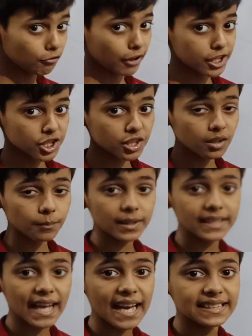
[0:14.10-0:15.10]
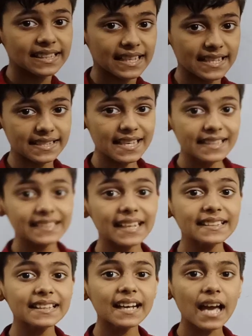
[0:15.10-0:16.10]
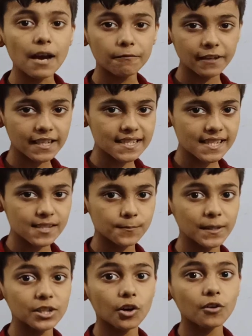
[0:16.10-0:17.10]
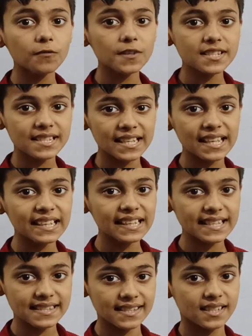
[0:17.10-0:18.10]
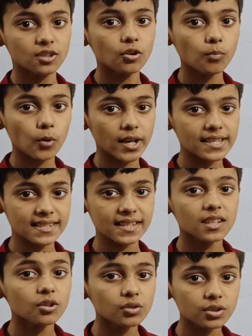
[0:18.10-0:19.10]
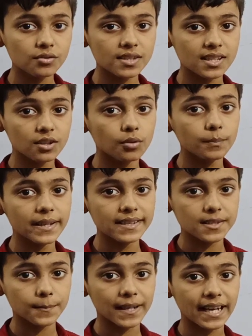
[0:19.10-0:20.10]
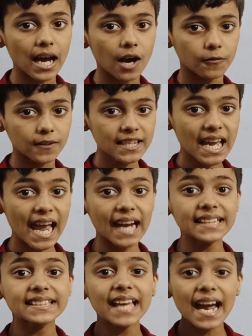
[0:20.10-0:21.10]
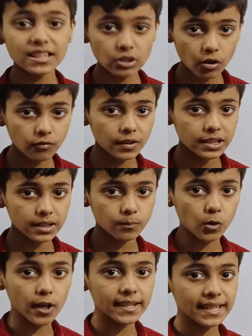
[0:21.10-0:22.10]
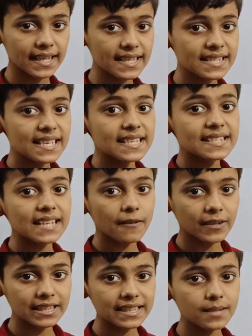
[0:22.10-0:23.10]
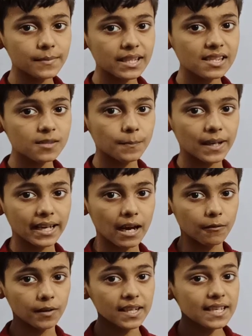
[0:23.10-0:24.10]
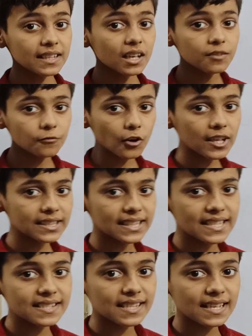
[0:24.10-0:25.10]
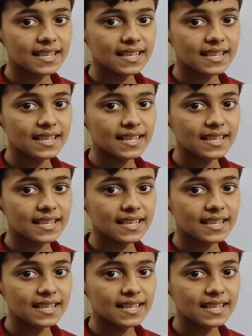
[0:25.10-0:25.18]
question number 9th is that the average speed of a snail is 0.020 miles per hour and that of a leopard is 70 miles per hour. Convert these